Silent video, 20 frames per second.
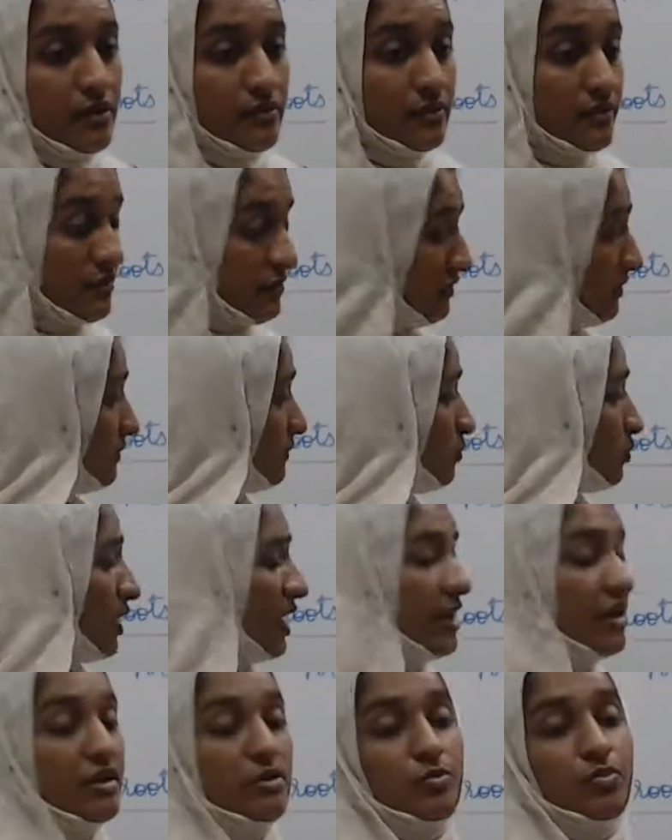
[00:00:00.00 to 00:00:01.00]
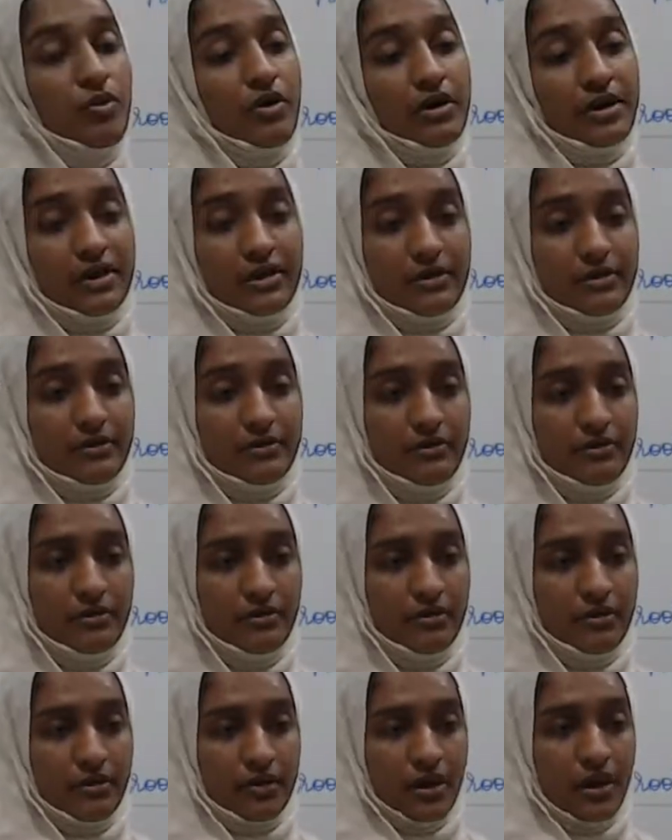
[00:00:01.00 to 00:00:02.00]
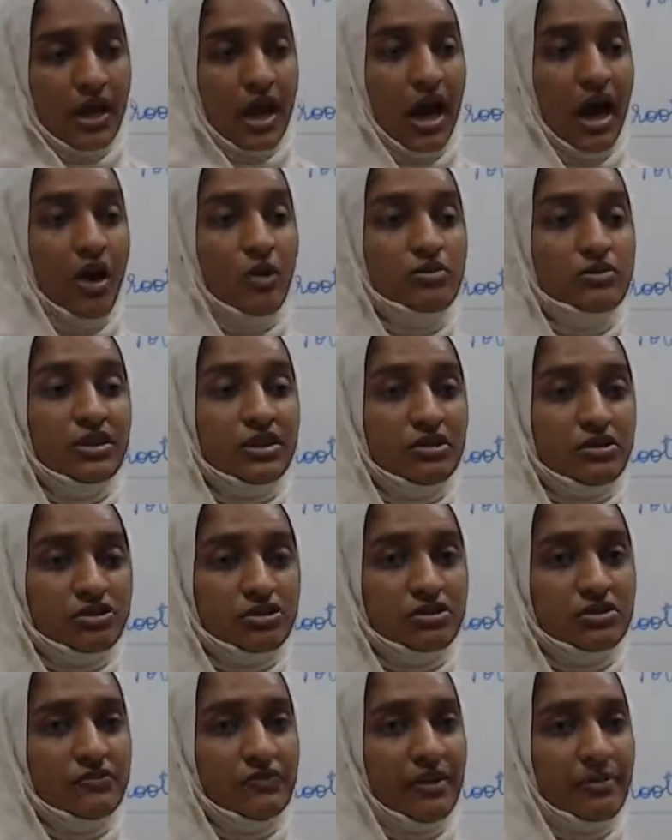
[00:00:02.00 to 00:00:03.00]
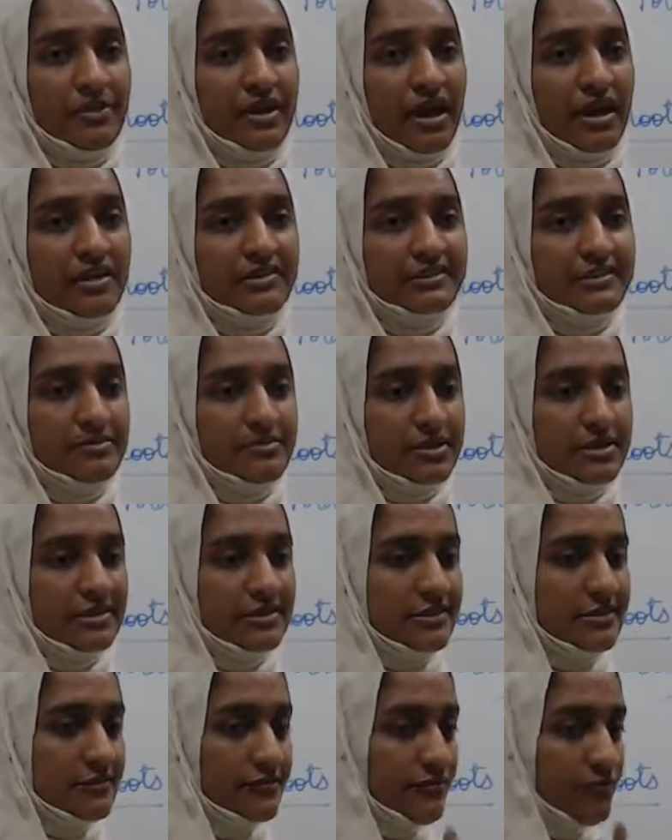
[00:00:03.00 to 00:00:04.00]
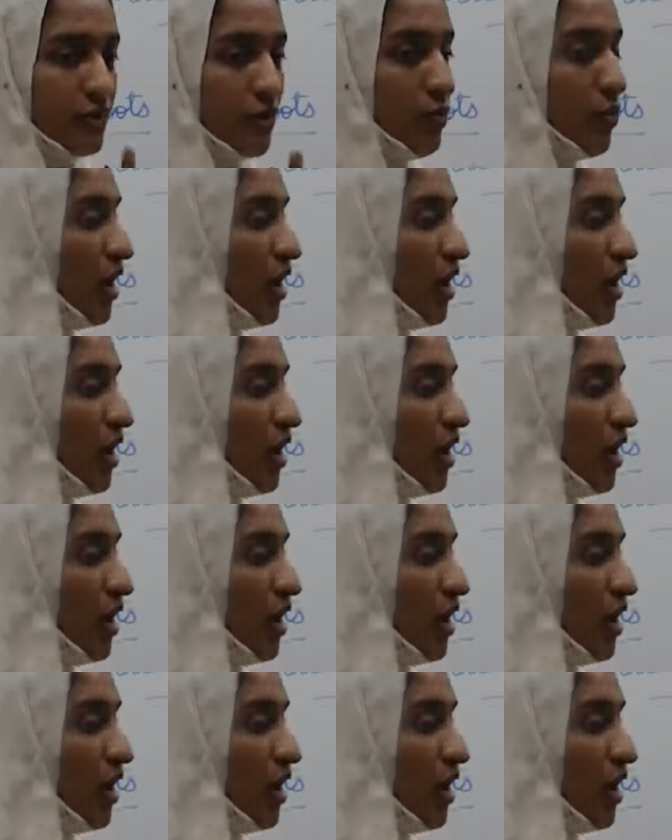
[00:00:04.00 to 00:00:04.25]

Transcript: This is very important. How the question will be asked means for